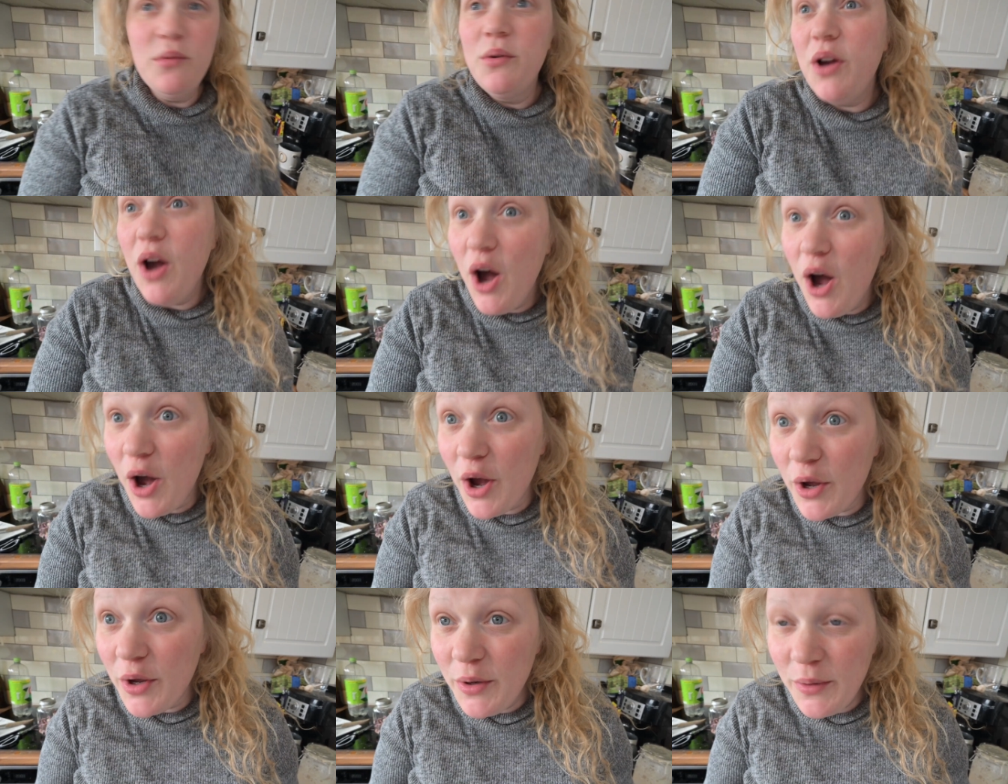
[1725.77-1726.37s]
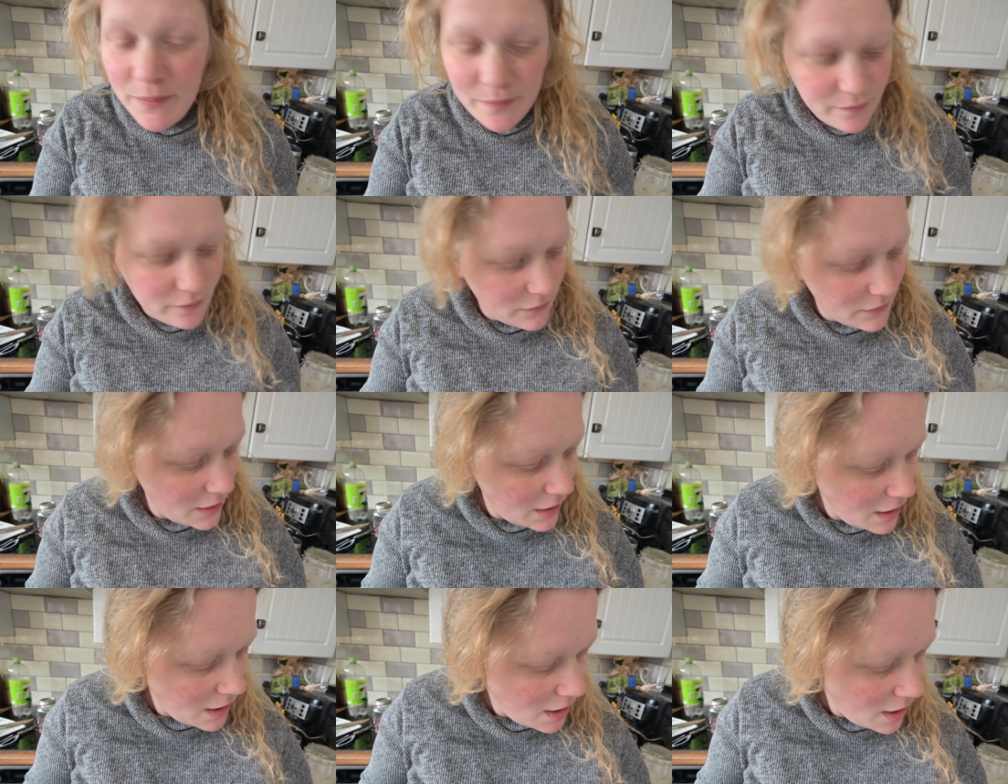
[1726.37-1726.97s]
go.
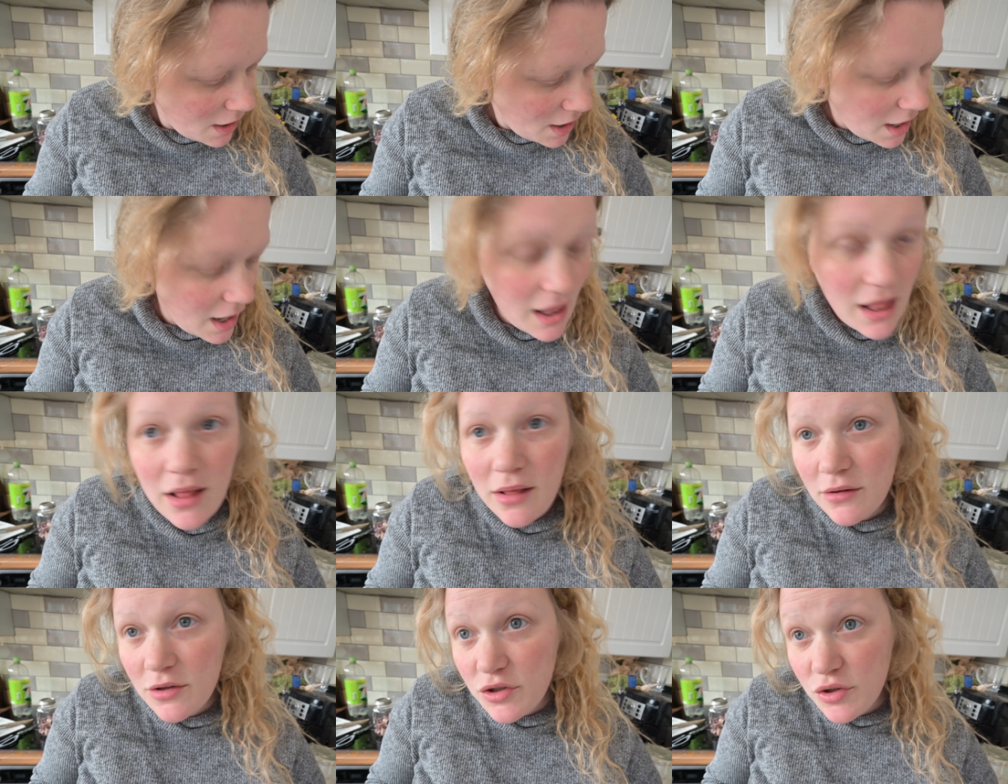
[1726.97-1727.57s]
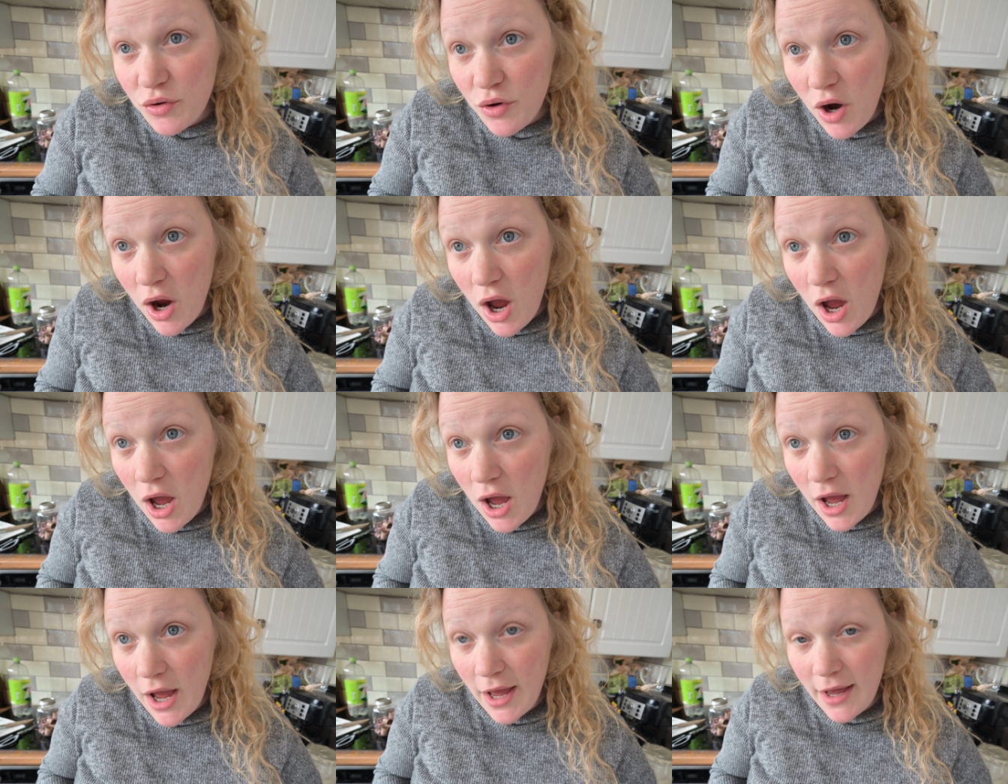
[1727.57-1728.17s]
I'll
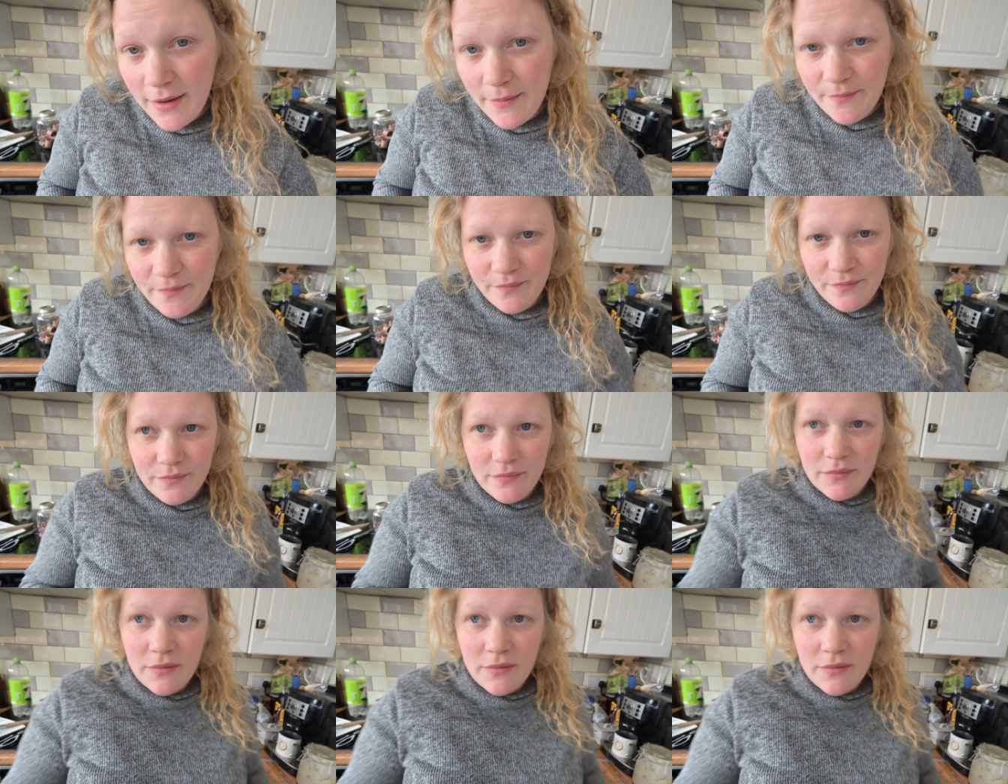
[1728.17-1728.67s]
try